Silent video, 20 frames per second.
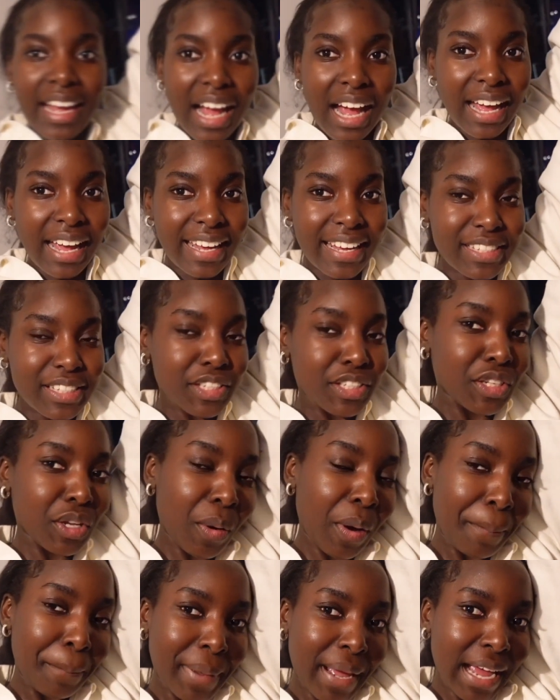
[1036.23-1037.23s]
guys,
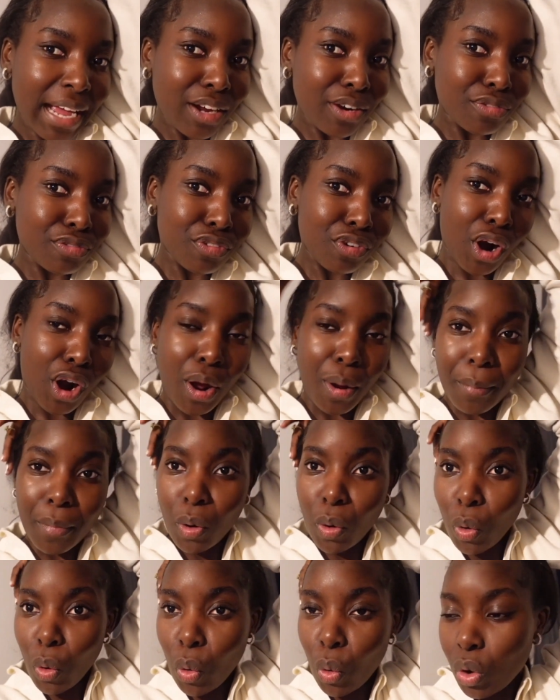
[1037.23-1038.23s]
so I'm back from
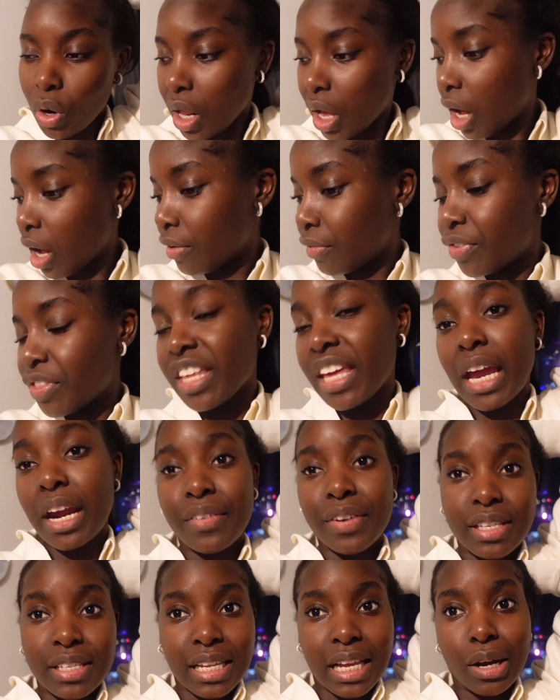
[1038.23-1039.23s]
all of the
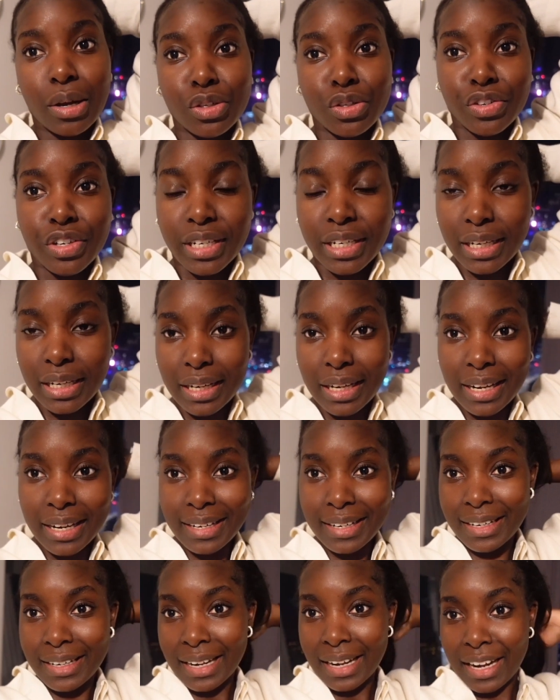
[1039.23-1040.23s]
errands that I was
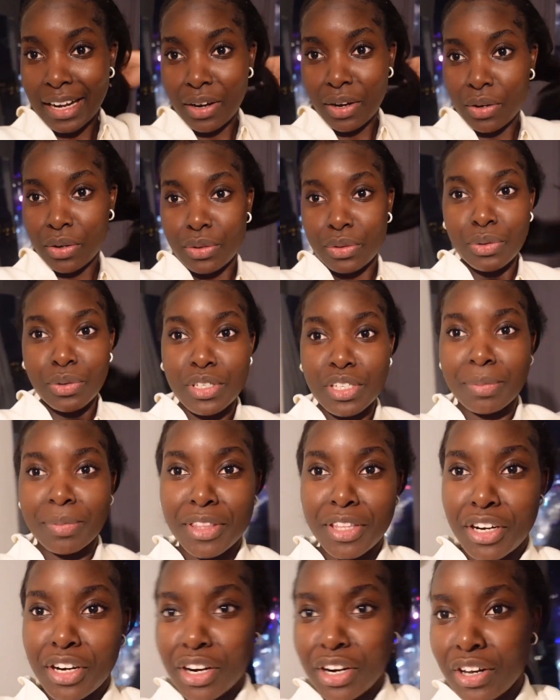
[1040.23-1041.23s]
running. Now some
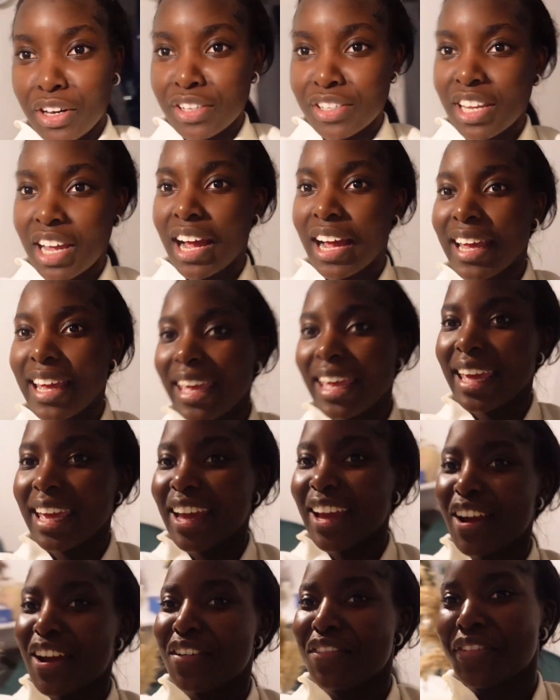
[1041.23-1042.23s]
of the girls are
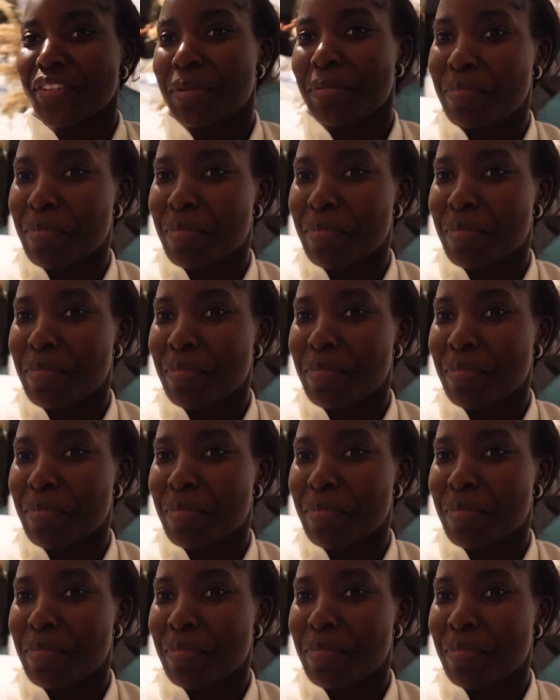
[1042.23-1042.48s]
here for the